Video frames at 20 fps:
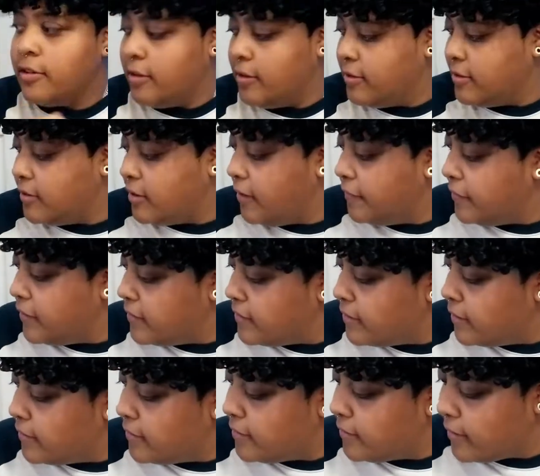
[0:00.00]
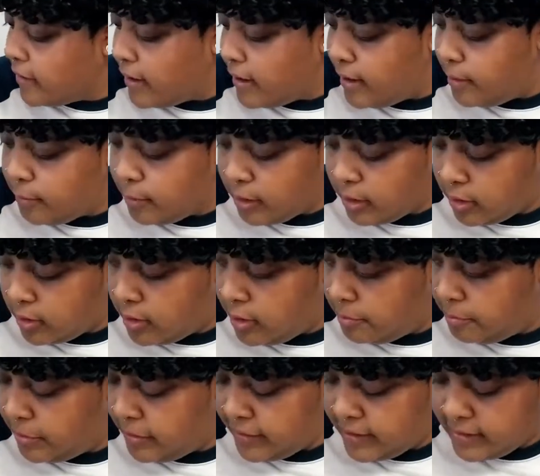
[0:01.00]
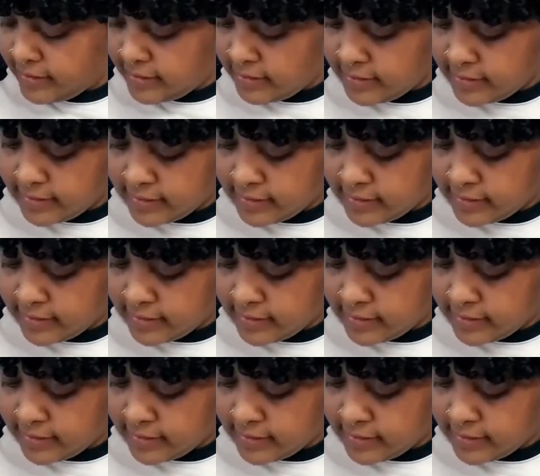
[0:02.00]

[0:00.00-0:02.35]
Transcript: us all the stuff that's inside. We're gonna go ahead and put that to the